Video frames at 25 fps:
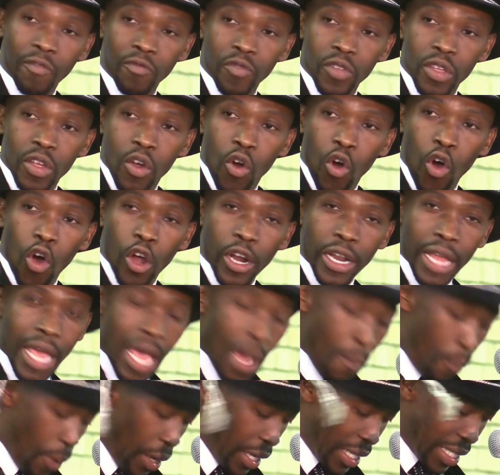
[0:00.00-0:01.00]
or
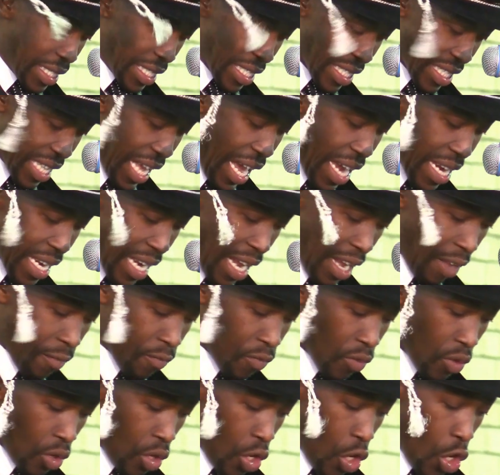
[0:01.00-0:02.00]
urban designer,
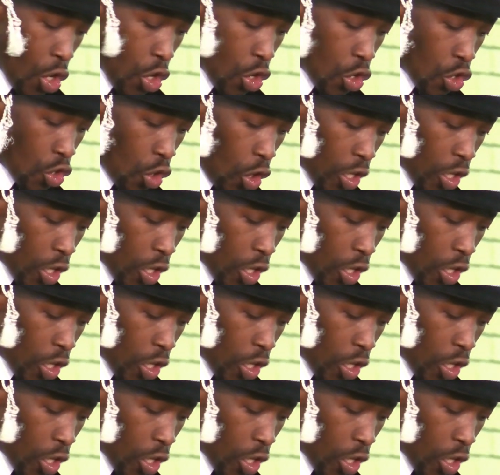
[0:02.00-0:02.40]
Dr.